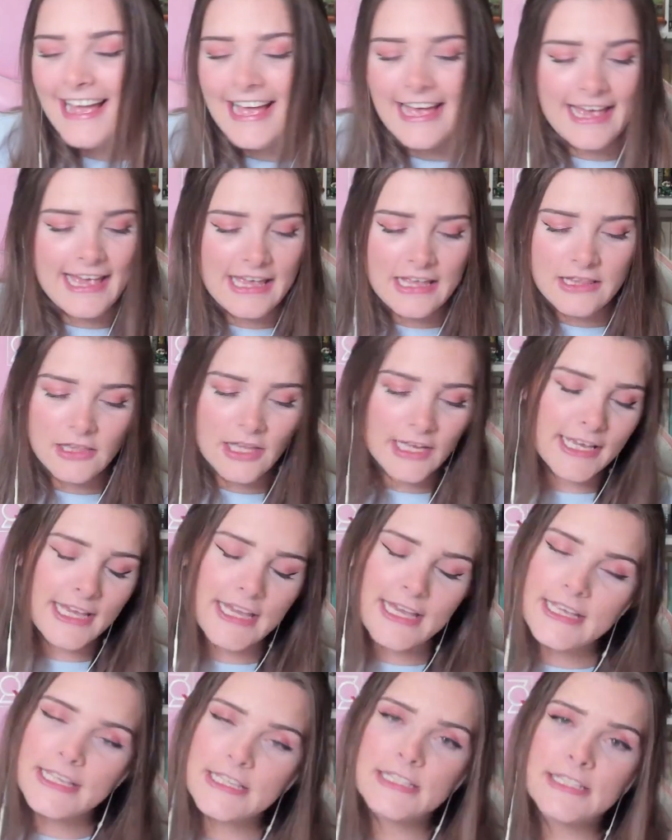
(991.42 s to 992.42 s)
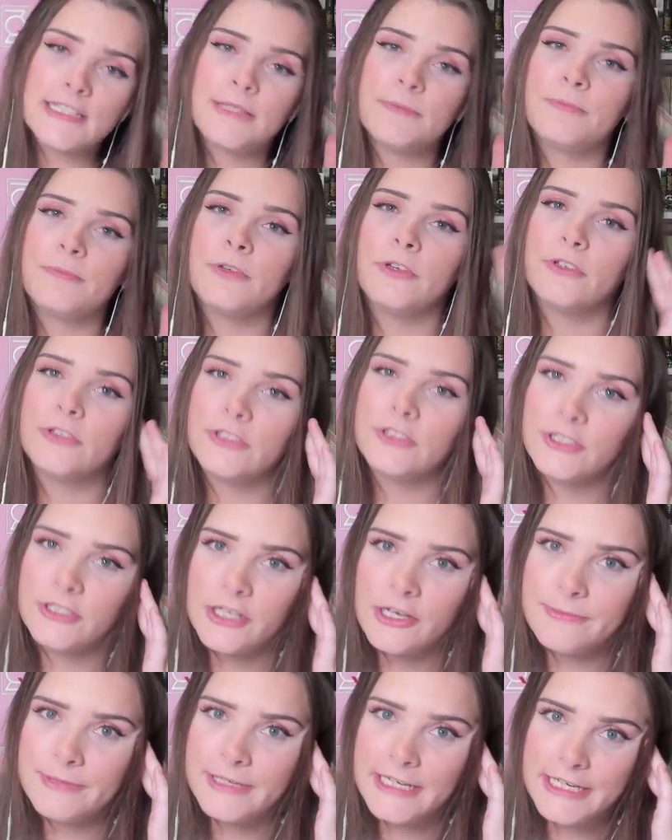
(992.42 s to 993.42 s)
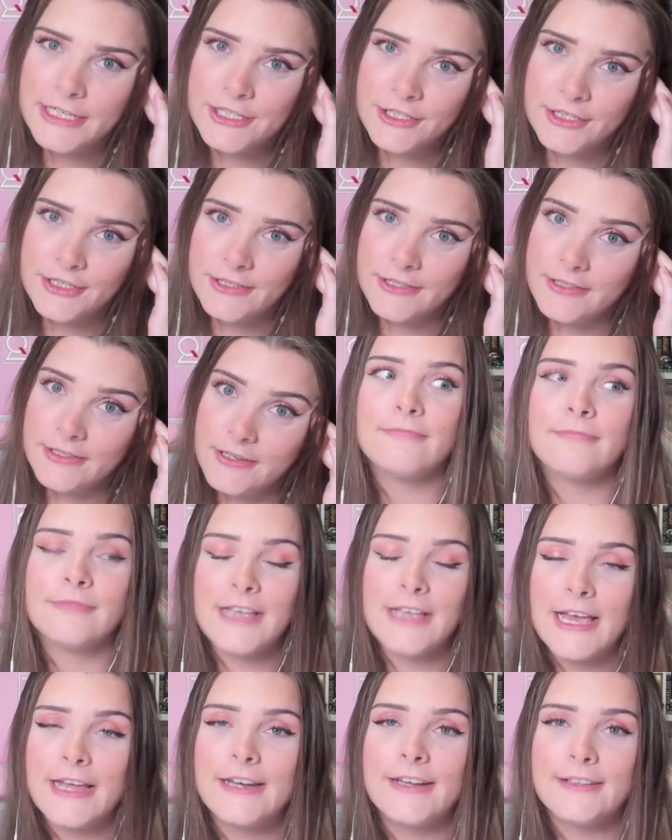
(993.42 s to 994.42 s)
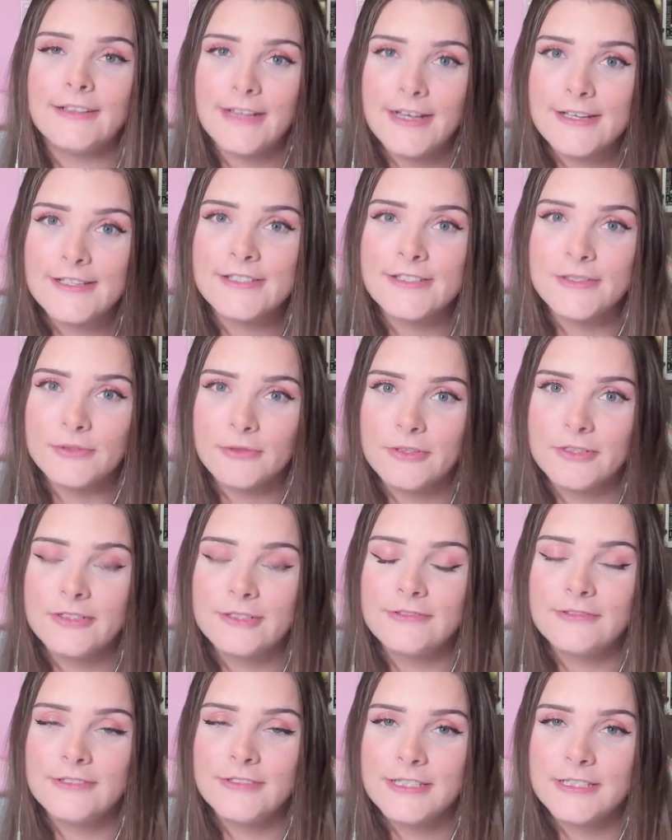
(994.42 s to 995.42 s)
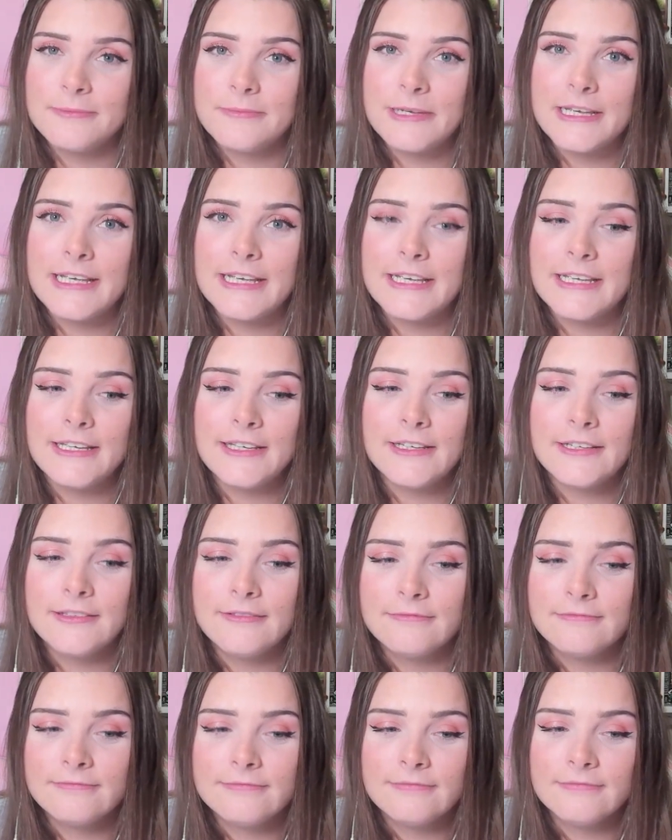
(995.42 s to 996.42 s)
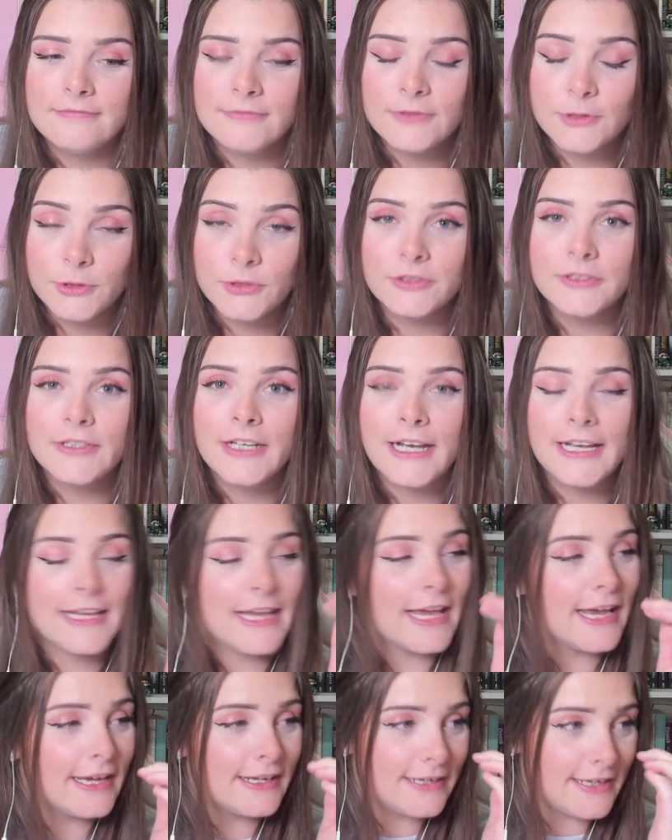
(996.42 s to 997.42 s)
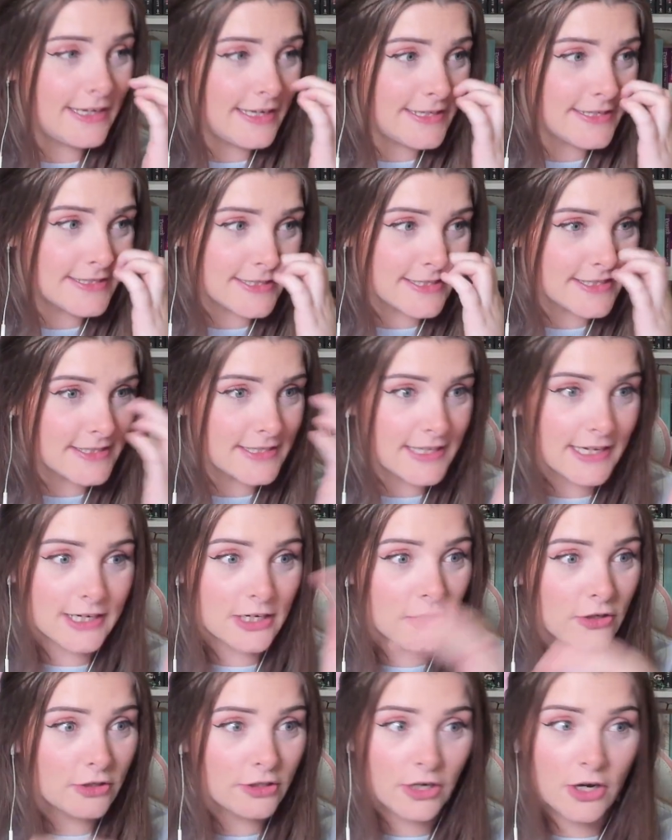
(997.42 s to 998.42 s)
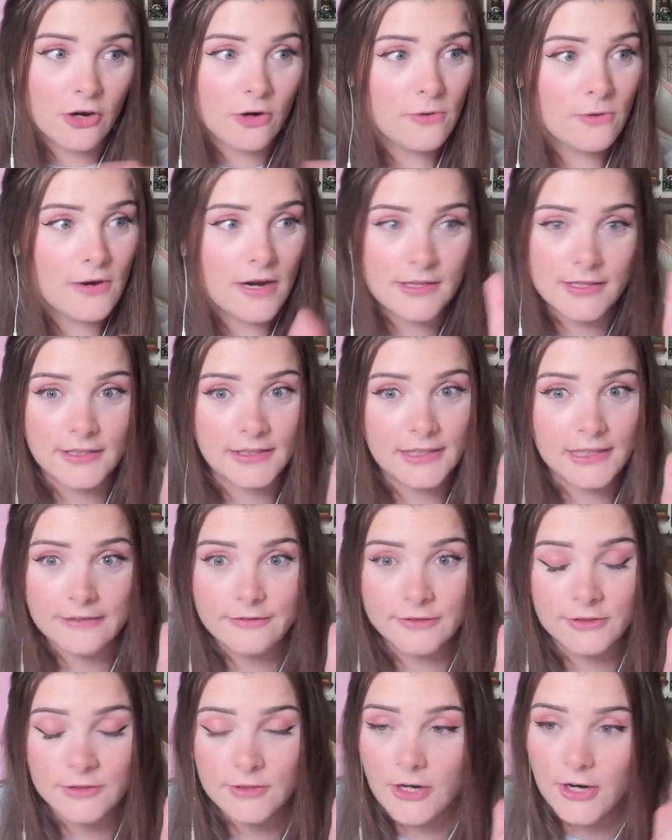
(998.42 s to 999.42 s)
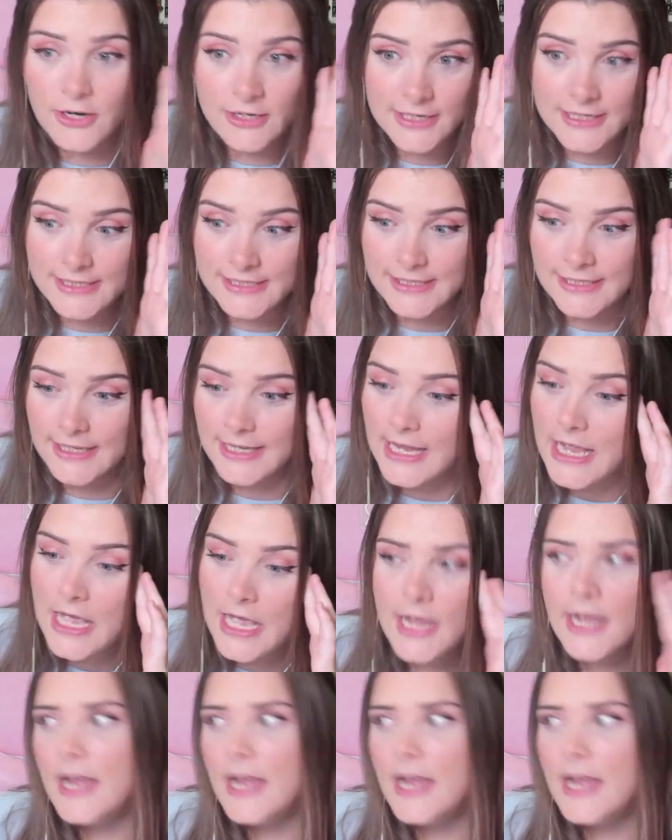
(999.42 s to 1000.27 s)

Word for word: He, like, his pure determination, getting that sword to be good again, is just like on a whole other level, honestly.